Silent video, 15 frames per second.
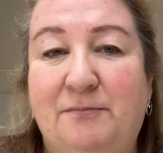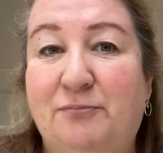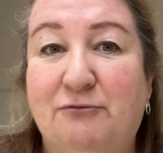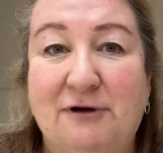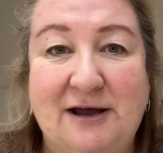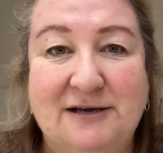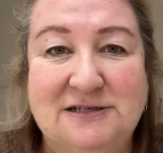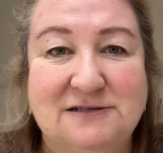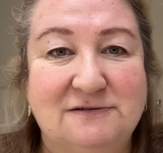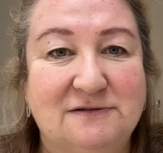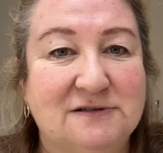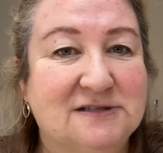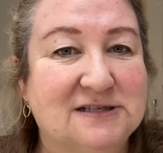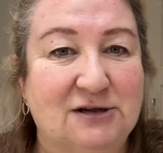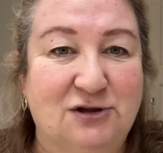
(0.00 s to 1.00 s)
bred
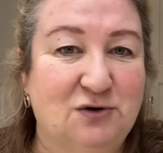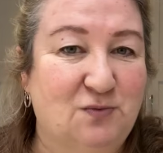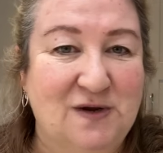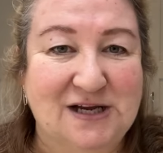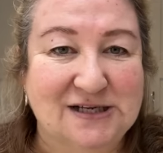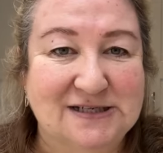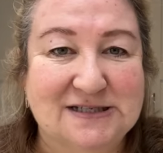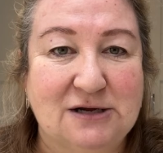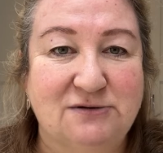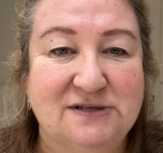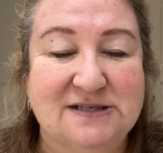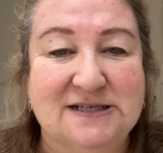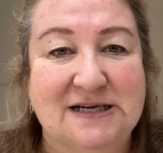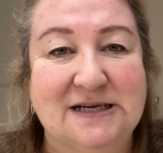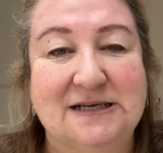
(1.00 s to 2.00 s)
so that we can sow the
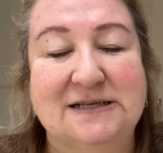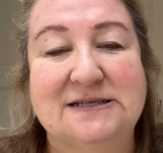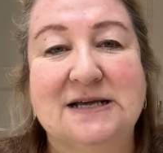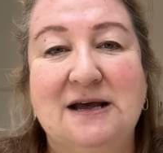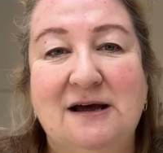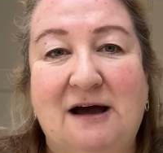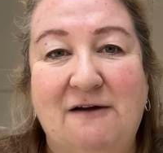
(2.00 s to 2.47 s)
seeds.